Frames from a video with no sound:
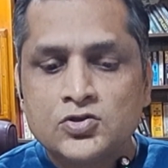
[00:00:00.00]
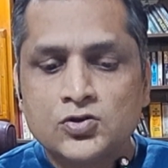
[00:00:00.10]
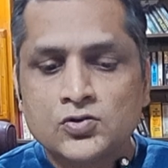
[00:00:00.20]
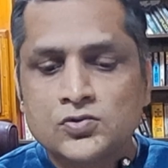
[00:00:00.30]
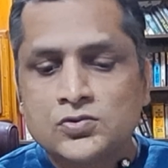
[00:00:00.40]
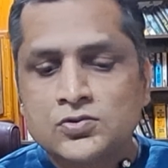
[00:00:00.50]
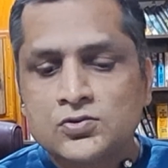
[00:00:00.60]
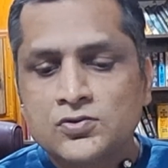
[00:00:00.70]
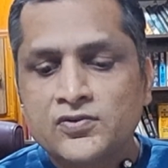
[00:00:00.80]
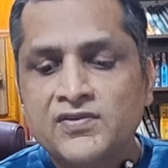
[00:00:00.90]
Two,
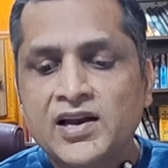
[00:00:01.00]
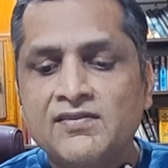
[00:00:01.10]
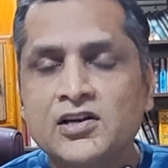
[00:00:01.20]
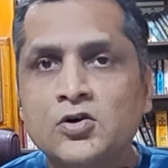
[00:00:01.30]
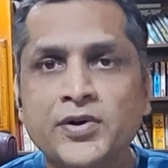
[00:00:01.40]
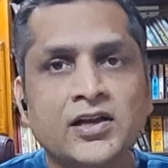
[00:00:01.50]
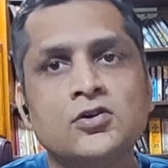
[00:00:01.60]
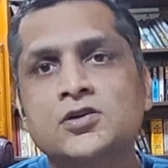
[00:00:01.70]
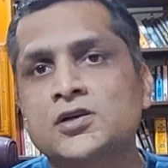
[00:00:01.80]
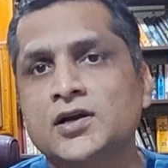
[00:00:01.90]
we will have a quick
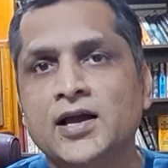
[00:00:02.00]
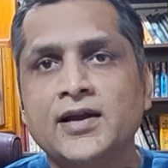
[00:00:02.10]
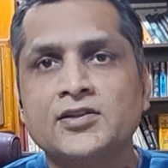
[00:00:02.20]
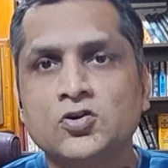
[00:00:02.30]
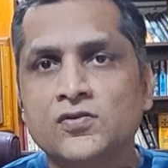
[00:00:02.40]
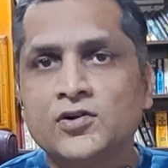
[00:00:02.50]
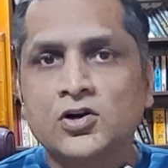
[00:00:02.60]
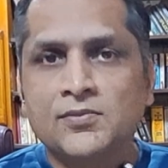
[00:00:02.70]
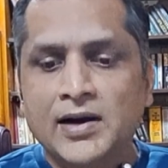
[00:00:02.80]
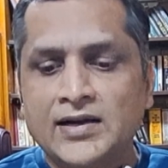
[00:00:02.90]
look at the
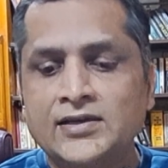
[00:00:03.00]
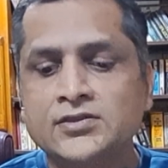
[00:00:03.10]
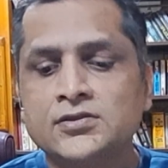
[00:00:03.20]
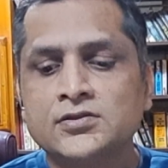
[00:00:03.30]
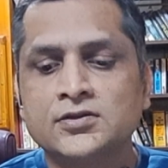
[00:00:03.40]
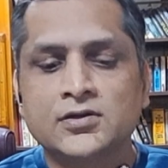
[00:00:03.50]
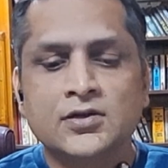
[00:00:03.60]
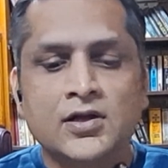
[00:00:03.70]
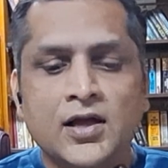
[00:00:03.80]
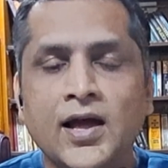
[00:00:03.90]
overall market
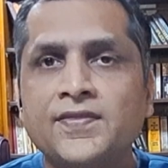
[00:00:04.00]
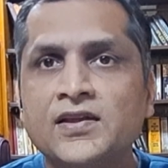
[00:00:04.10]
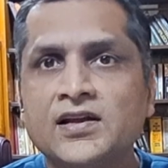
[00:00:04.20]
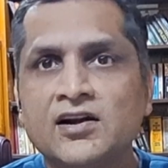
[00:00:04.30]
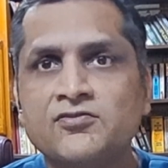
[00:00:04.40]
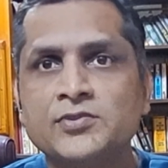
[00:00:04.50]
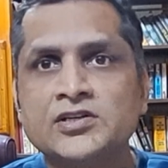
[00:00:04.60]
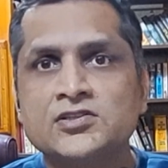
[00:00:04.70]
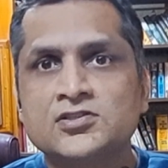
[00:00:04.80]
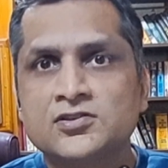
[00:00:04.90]
and the
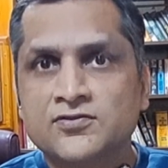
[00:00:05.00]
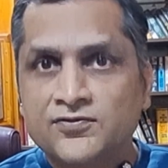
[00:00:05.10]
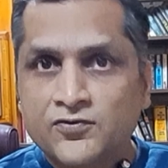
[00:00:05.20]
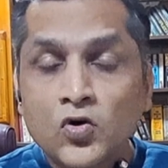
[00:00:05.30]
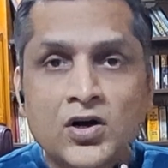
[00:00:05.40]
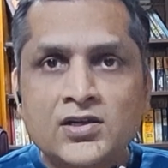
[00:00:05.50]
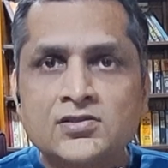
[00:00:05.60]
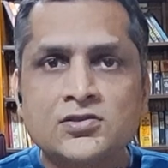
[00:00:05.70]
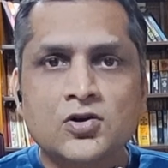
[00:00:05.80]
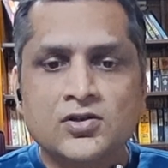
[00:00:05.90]
government's
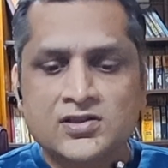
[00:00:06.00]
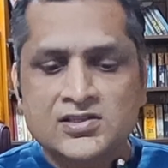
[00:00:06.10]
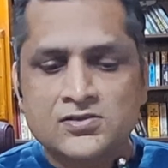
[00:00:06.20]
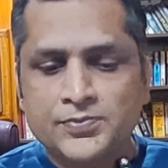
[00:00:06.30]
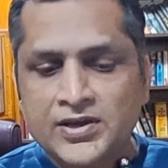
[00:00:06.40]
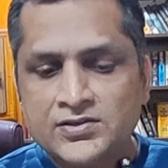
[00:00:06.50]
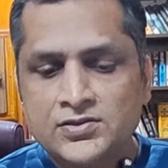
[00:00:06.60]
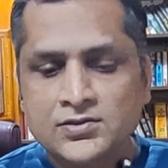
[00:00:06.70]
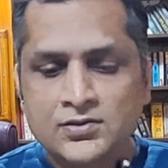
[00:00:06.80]
focus on this space.